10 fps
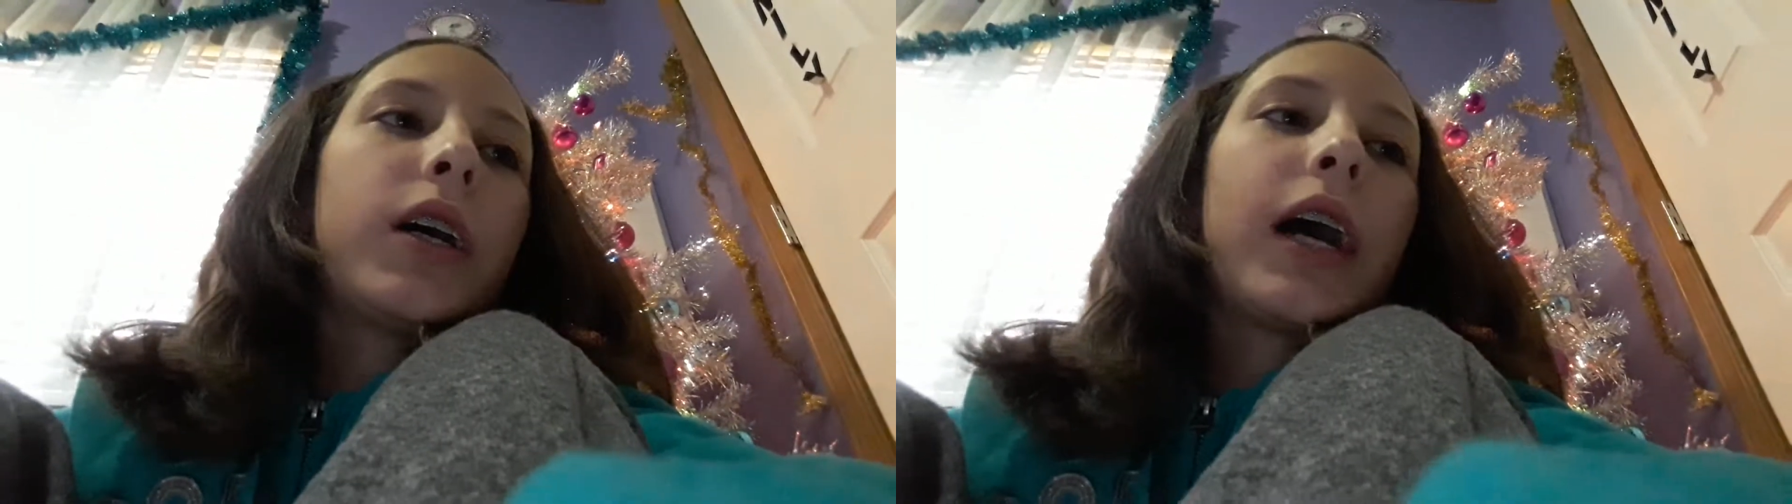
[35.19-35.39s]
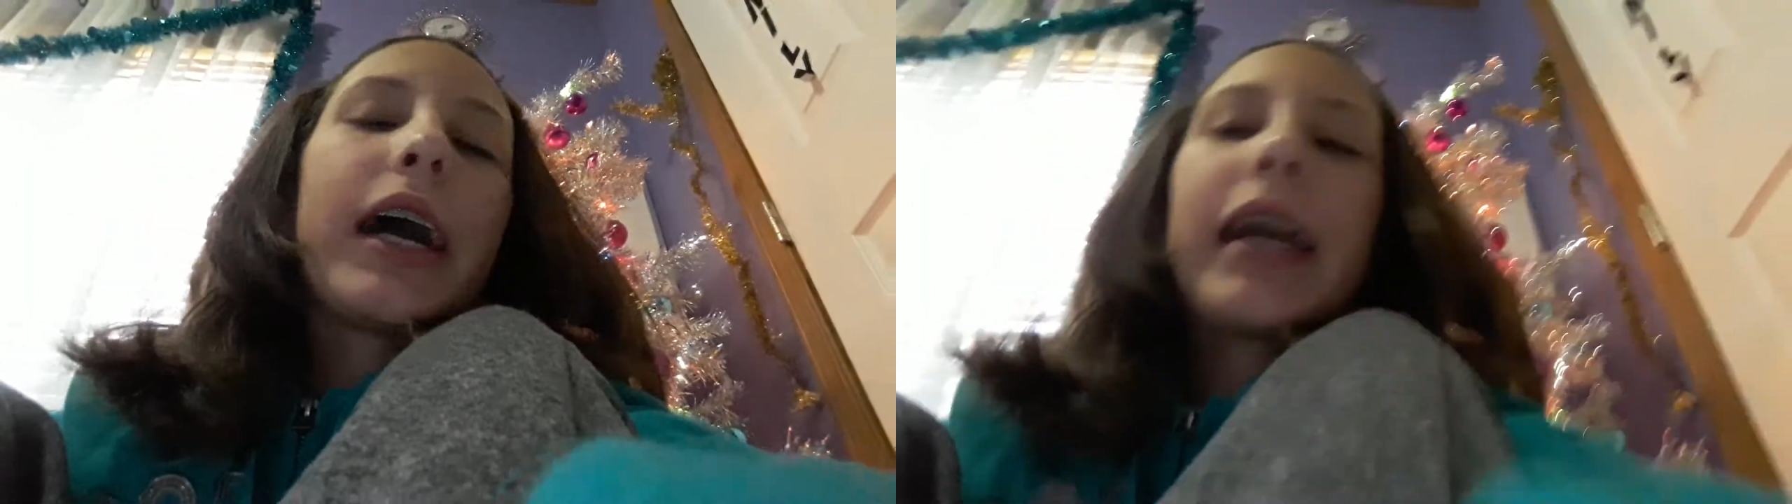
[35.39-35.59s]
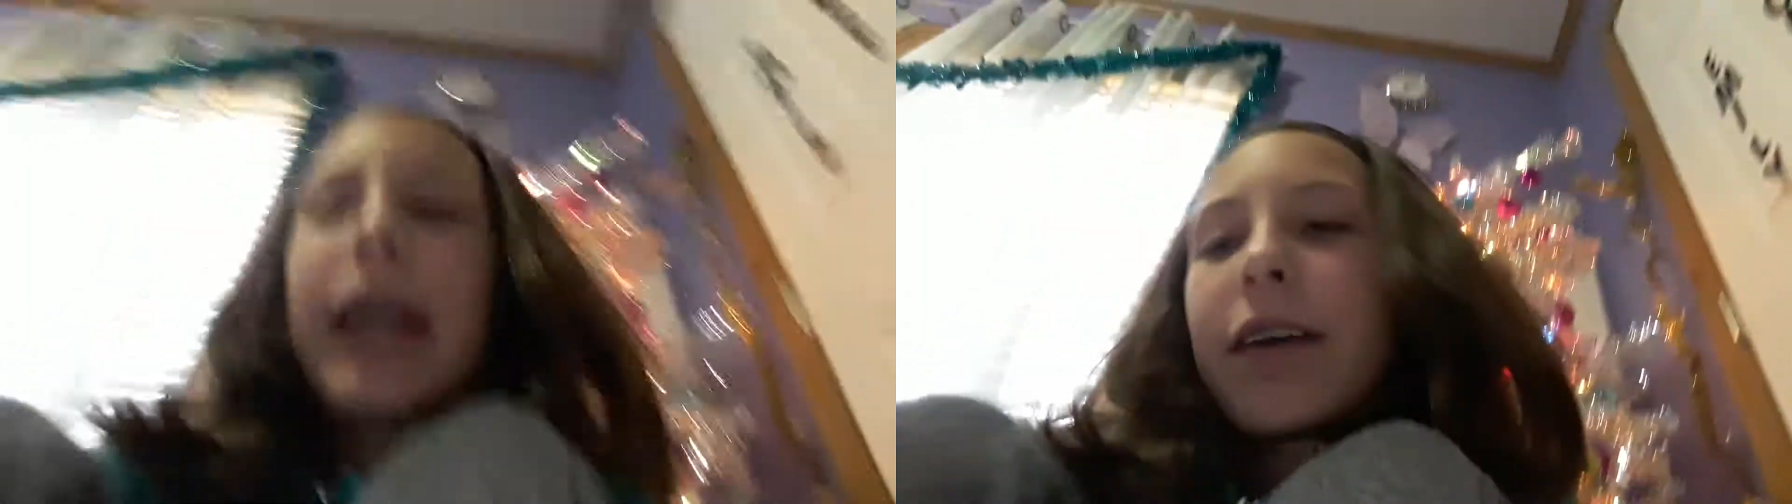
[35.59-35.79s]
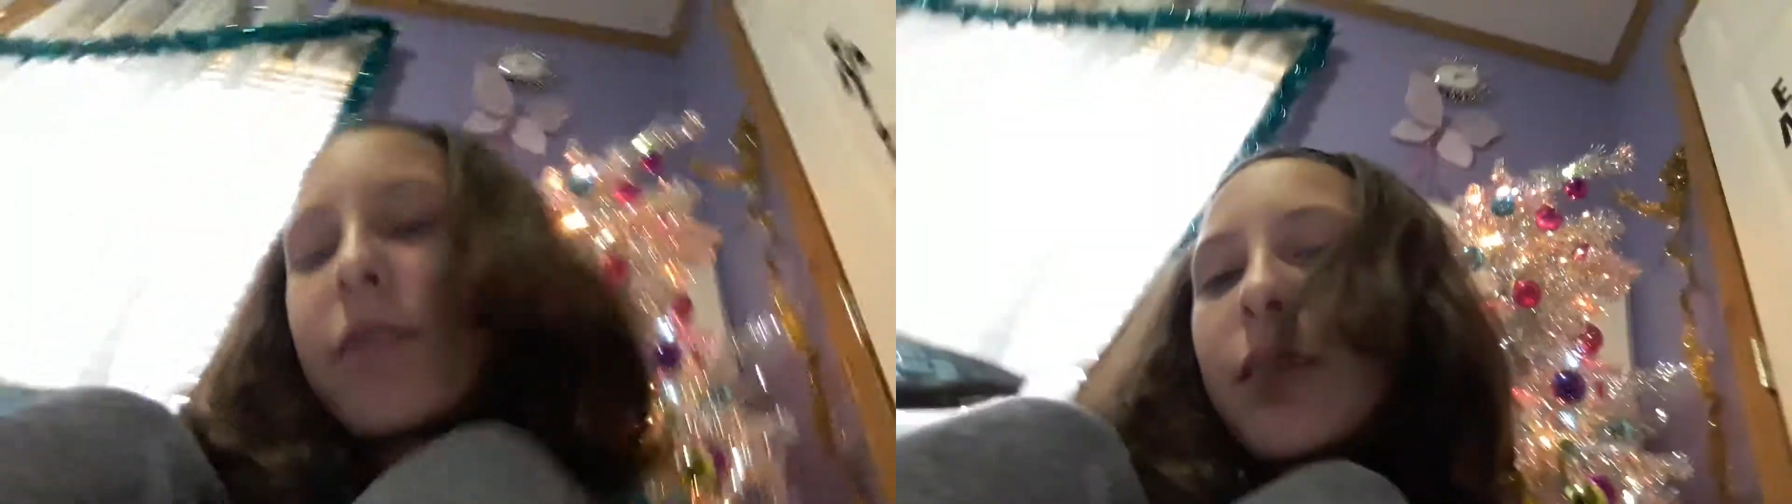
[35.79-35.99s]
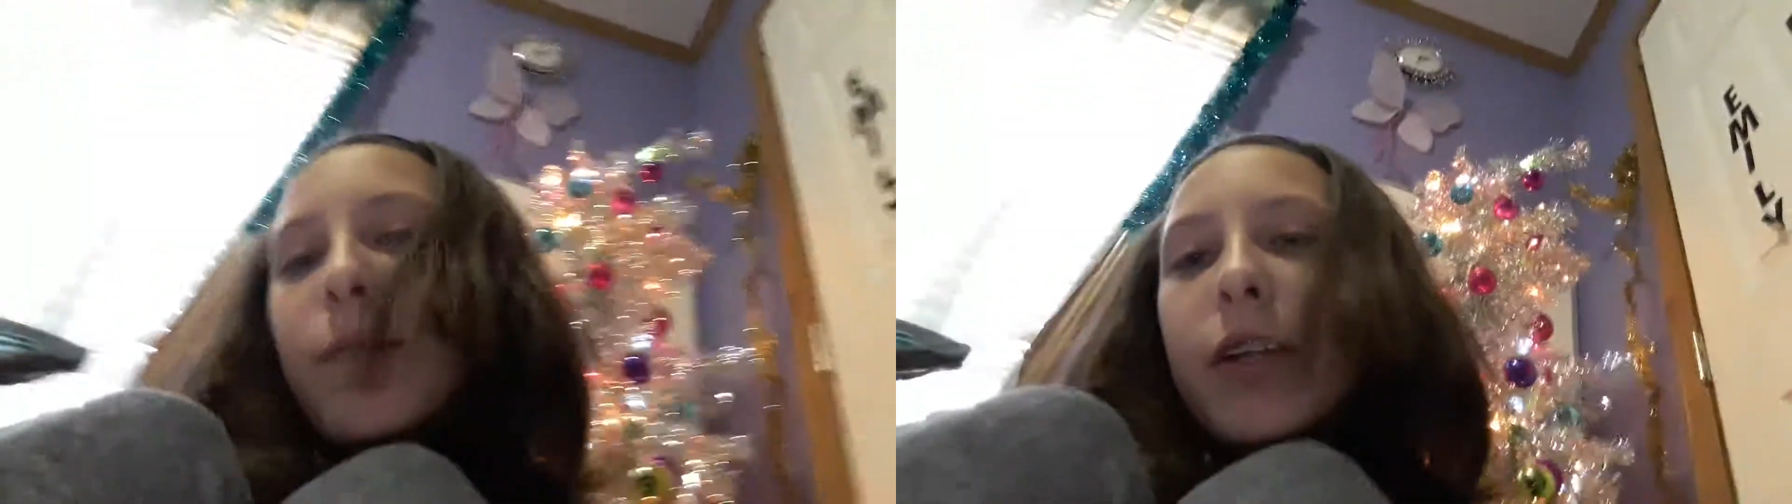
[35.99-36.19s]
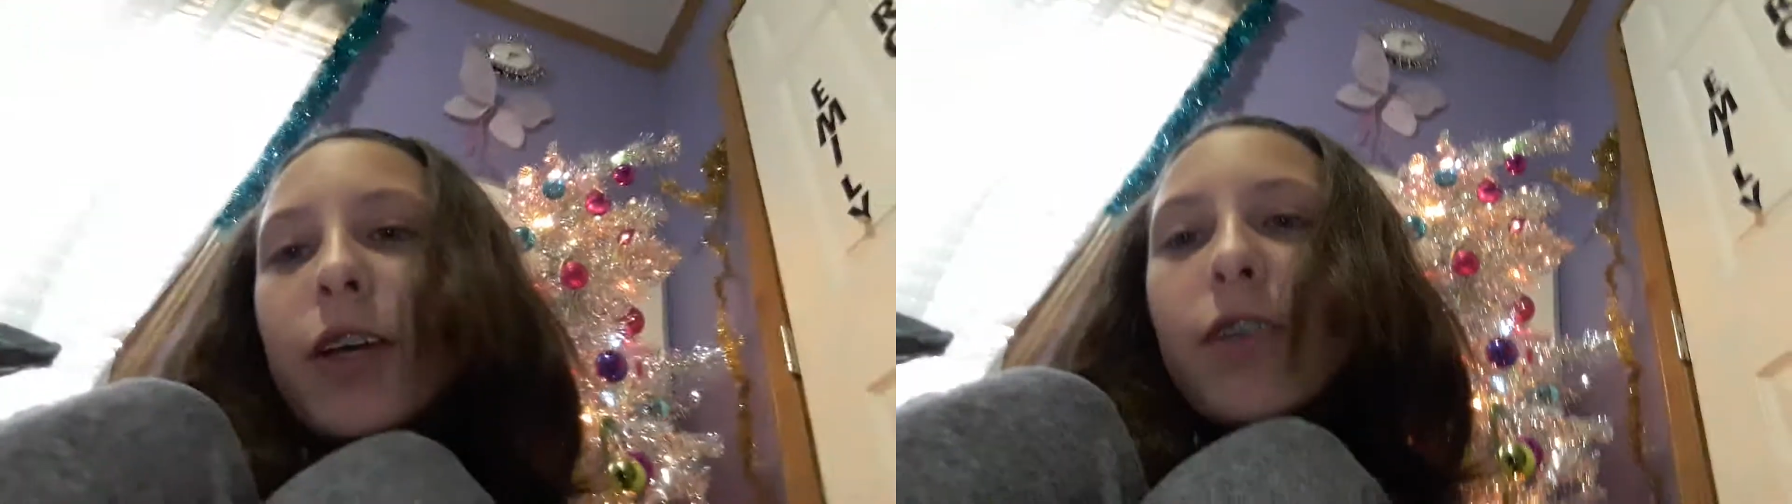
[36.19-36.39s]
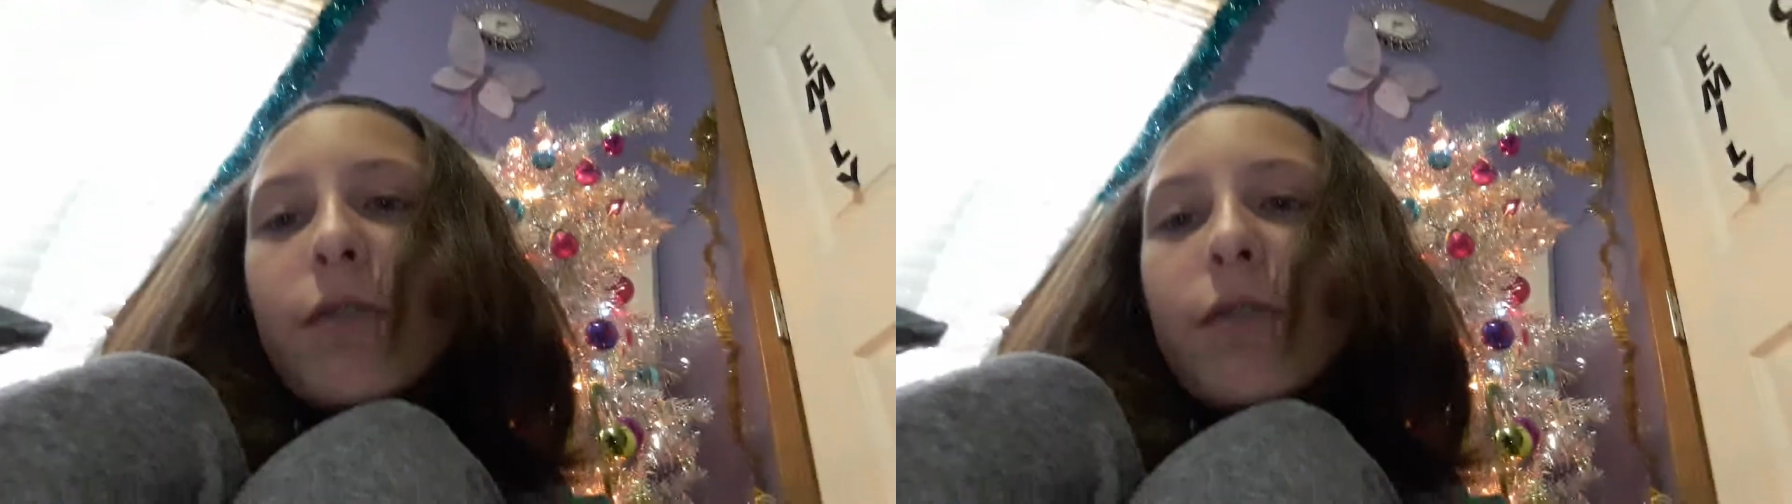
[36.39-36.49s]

I have somewhere to go